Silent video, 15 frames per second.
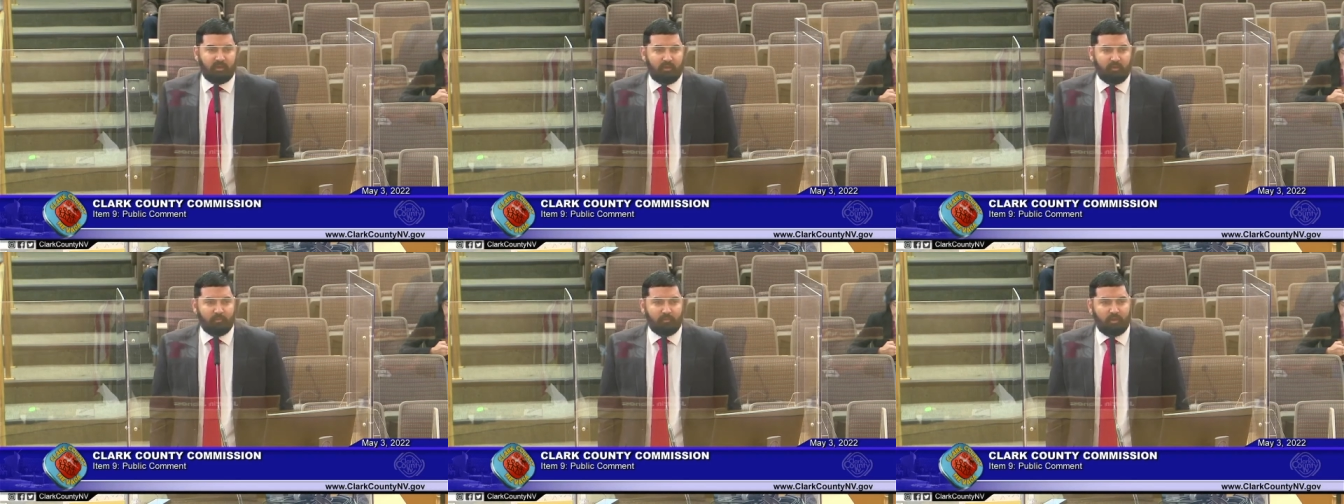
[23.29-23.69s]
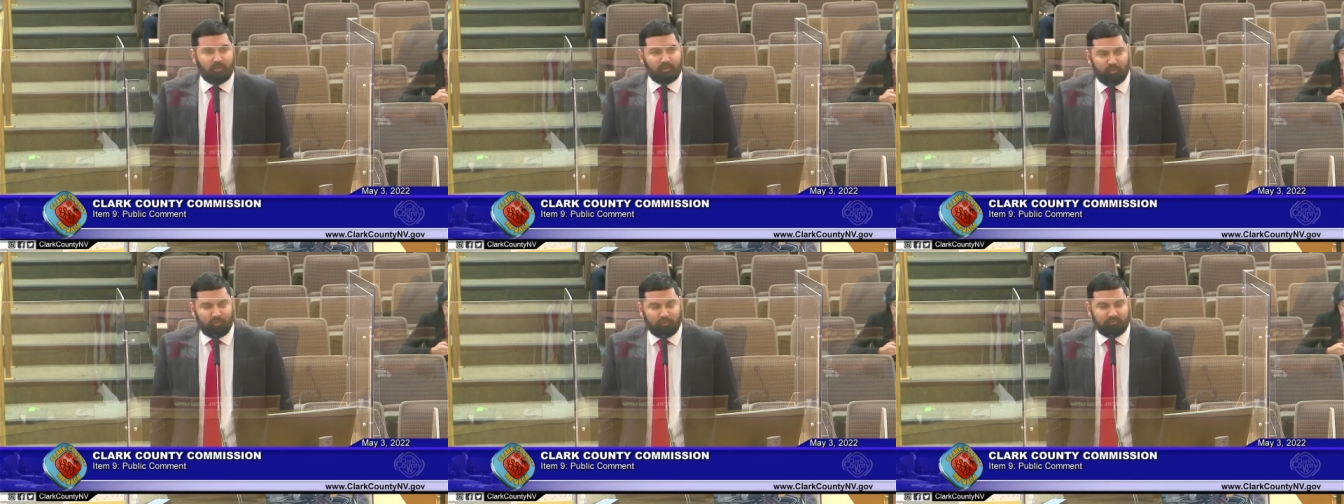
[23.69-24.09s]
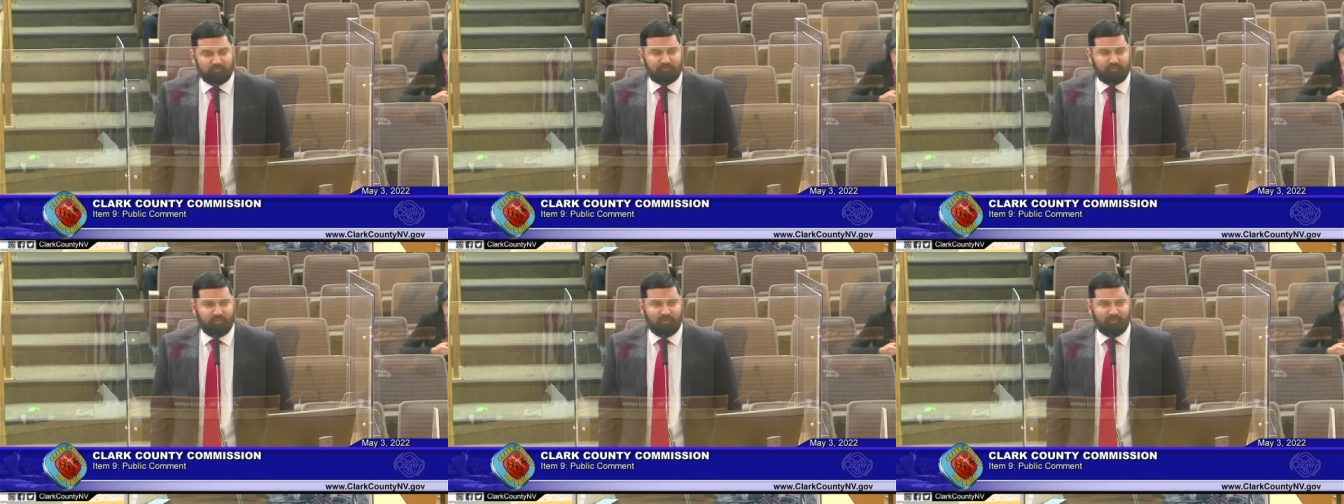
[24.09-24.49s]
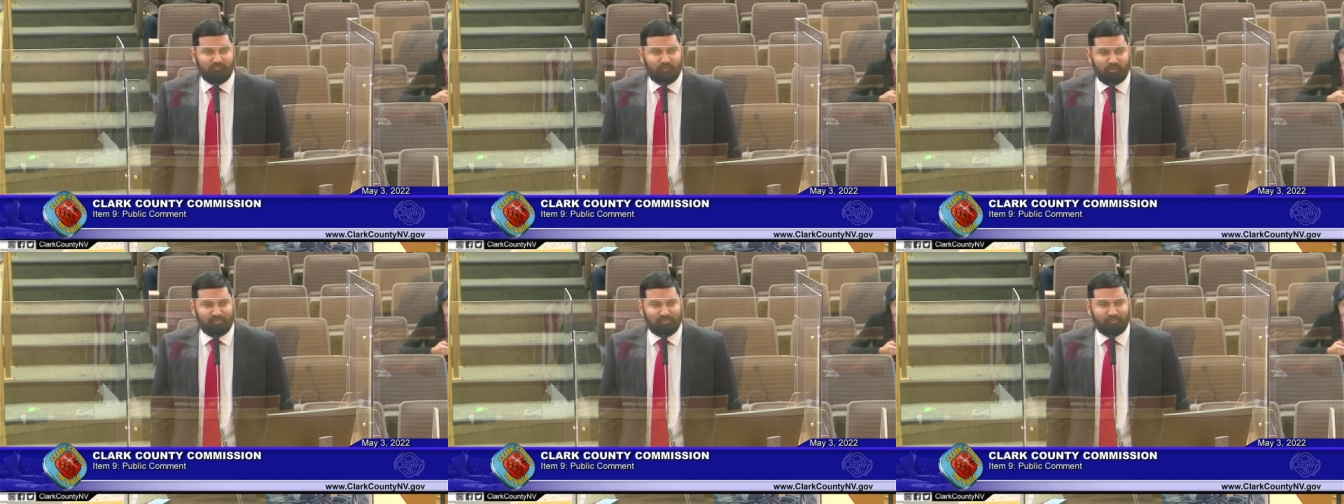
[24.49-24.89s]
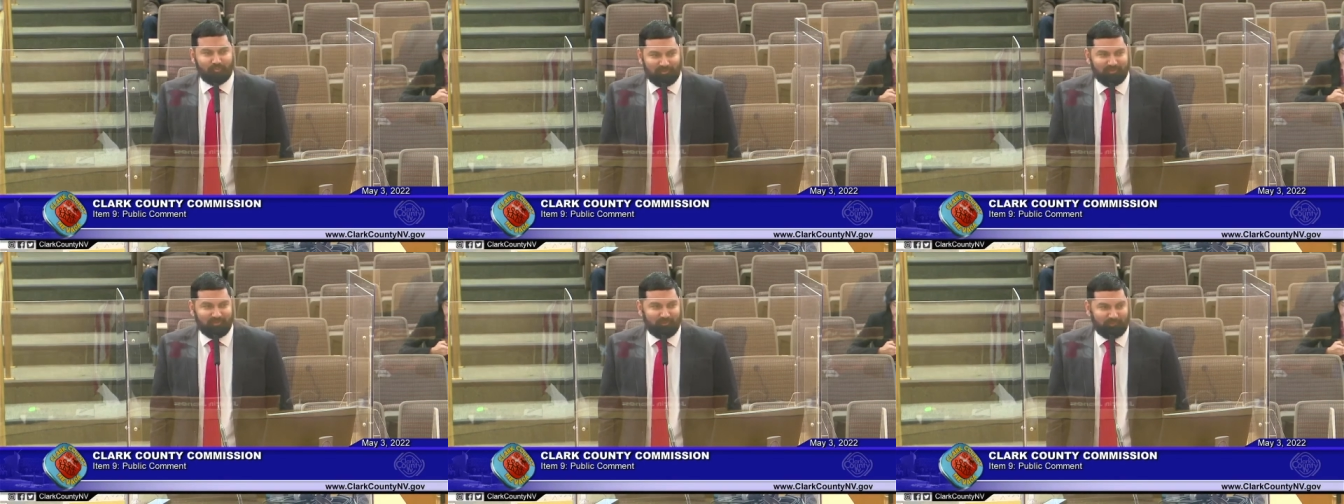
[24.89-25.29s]
Our goal is to avoid
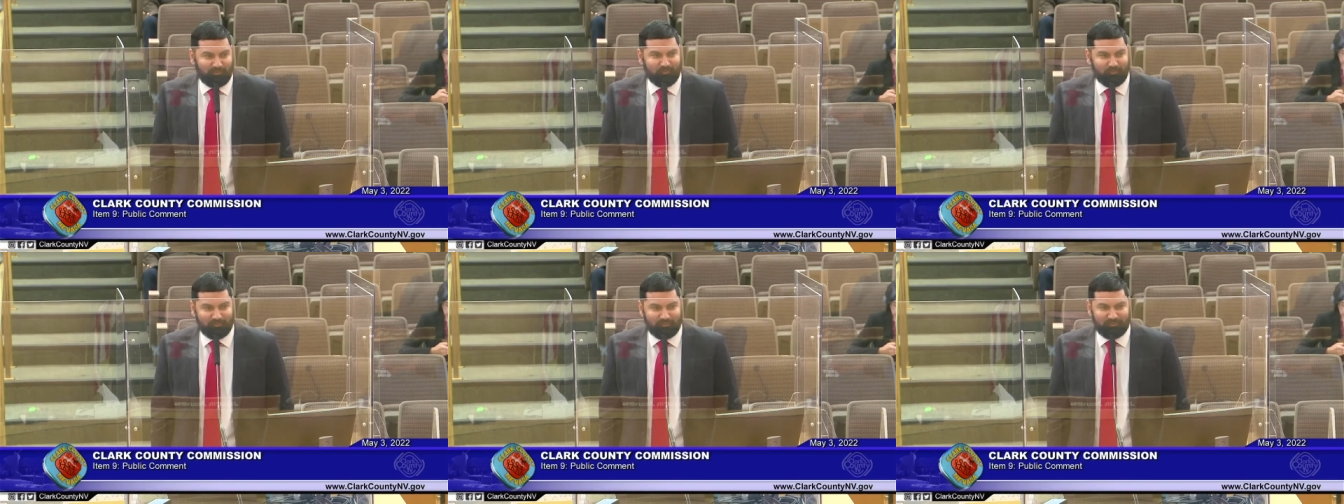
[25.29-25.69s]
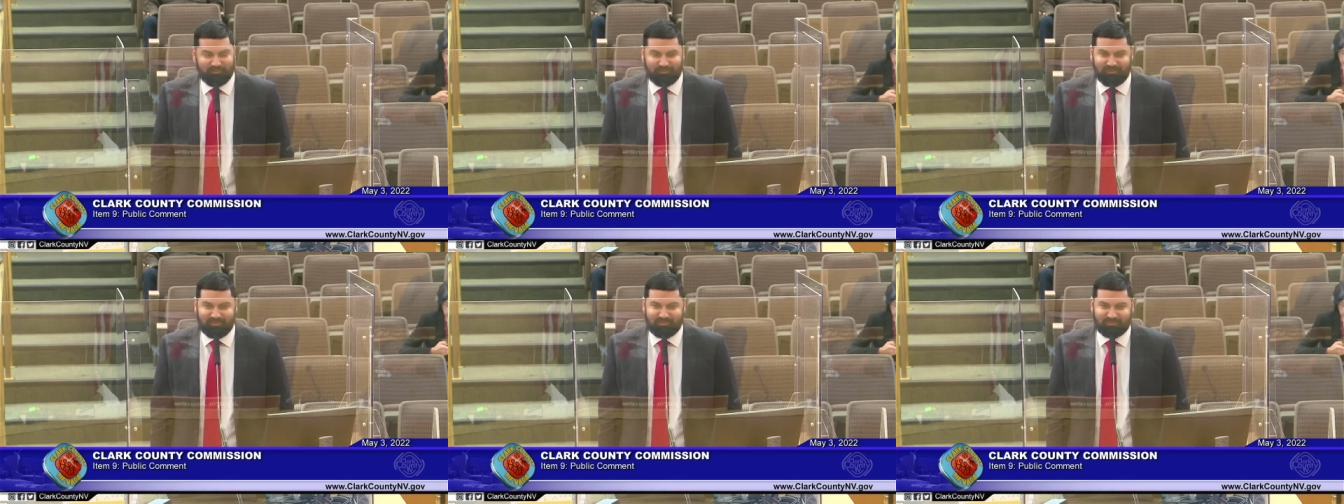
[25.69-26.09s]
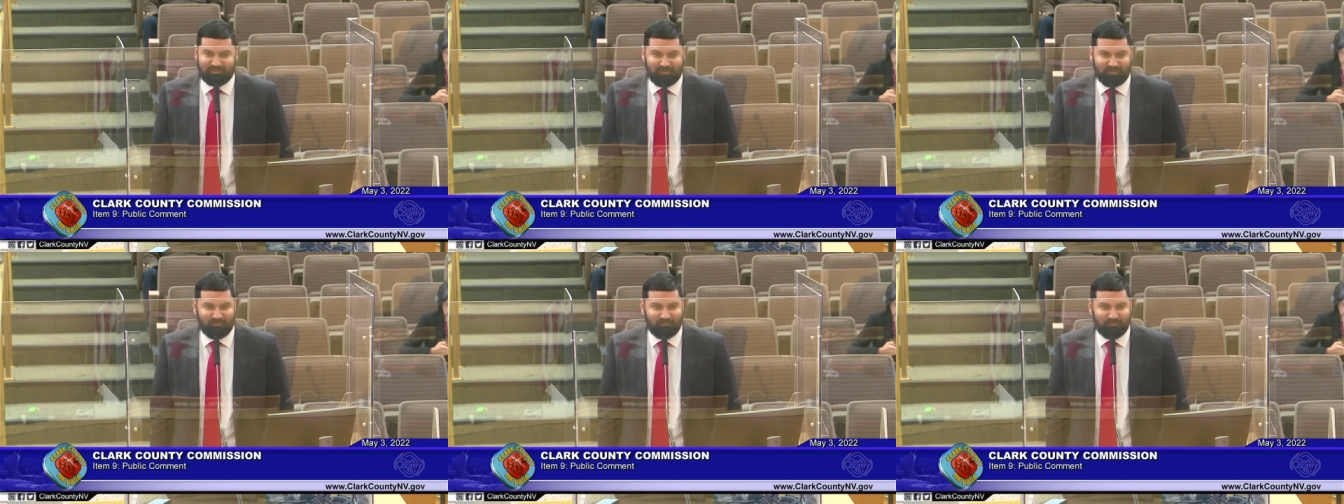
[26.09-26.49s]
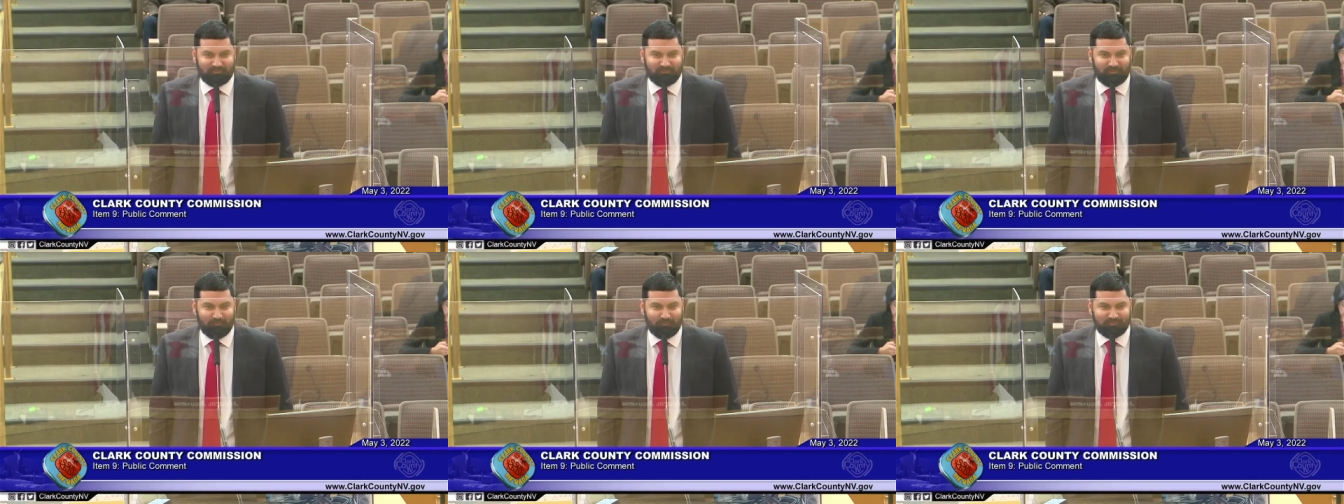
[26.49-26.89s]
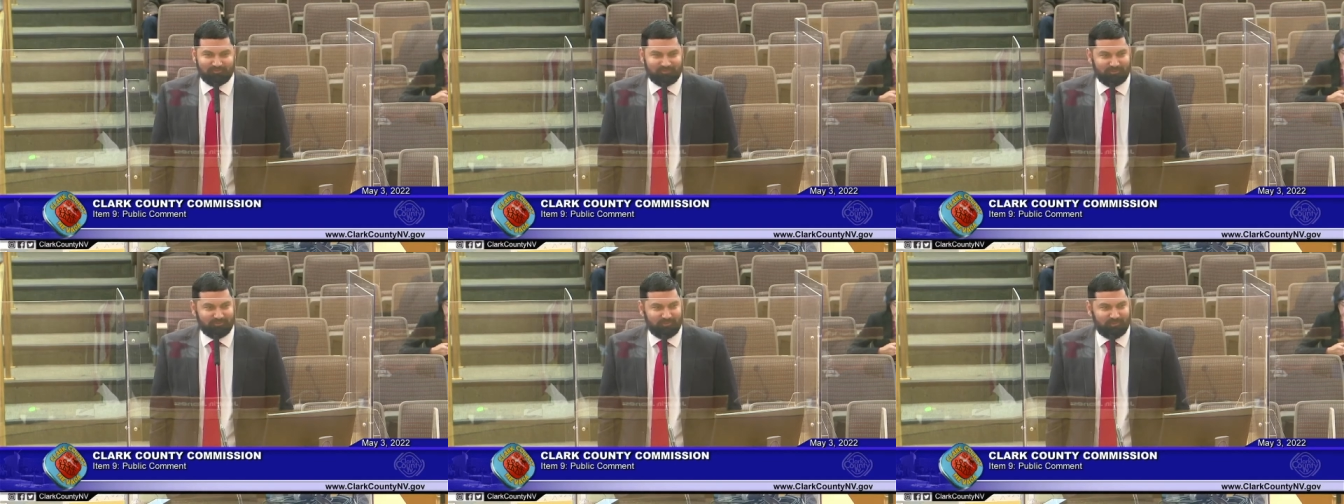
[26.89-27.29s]
threatening you with litigation. I know that's always
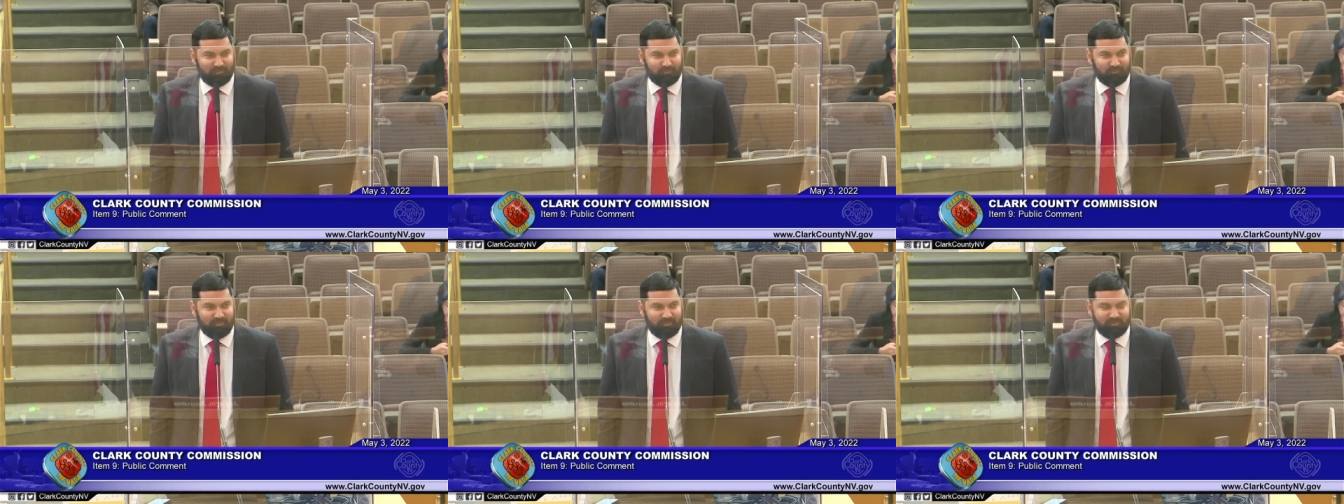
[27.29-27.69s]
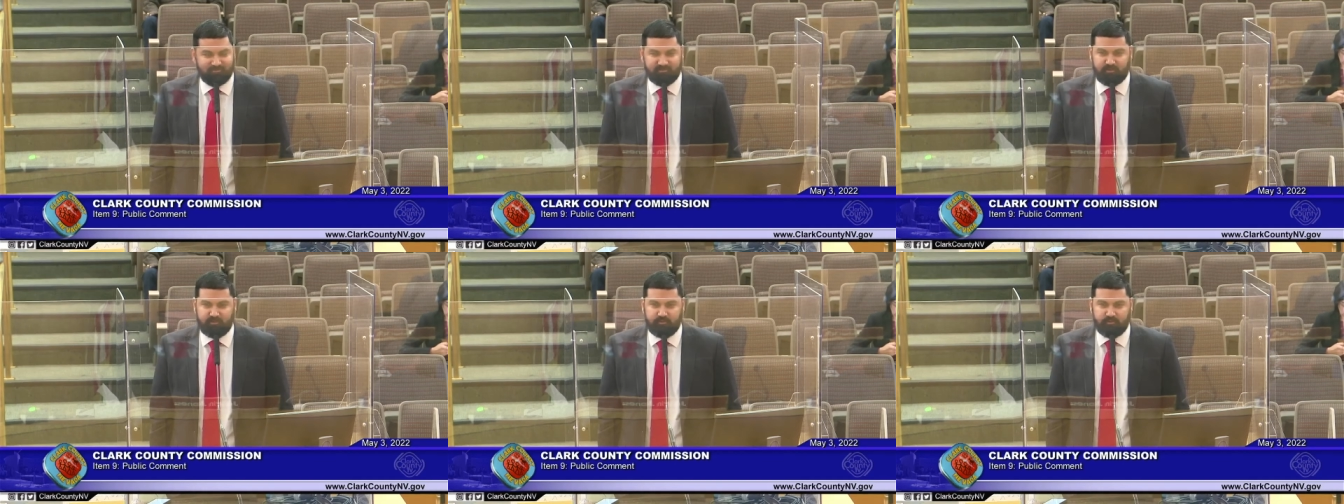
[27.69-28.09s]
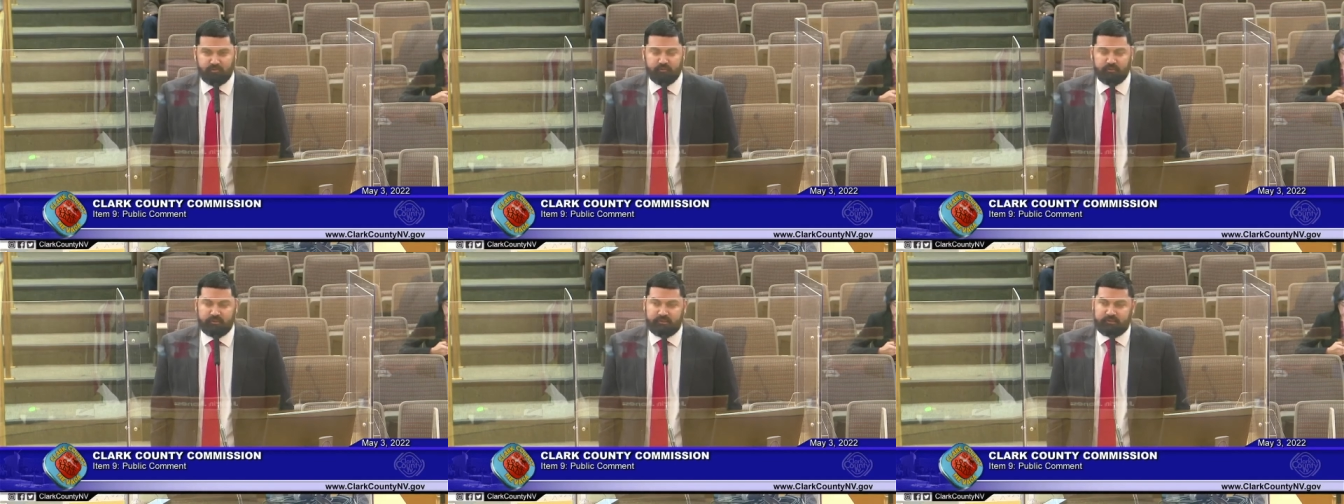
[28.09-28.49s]
the headline with the ACLU.